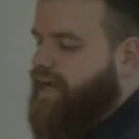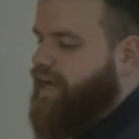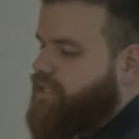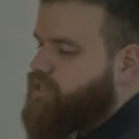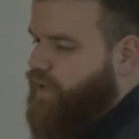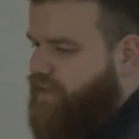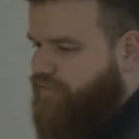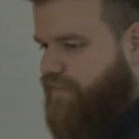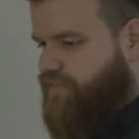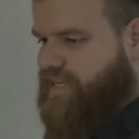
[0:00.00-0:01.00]

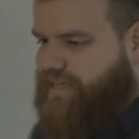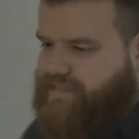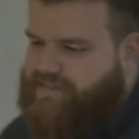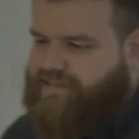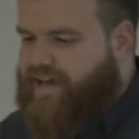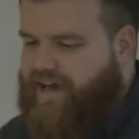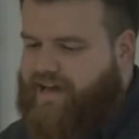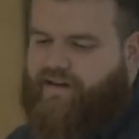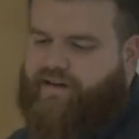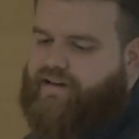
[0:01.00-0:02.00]
2015
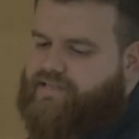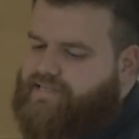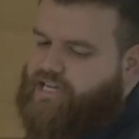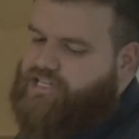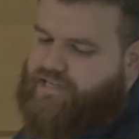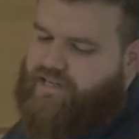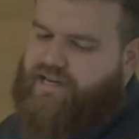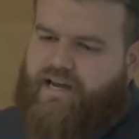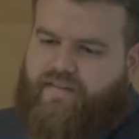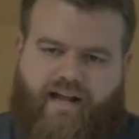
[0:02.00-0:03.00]
section
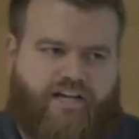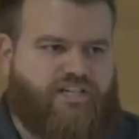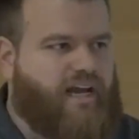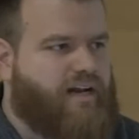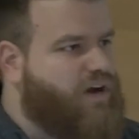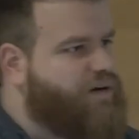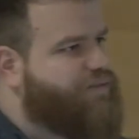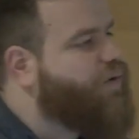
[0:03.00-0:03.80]
that actually kind of go through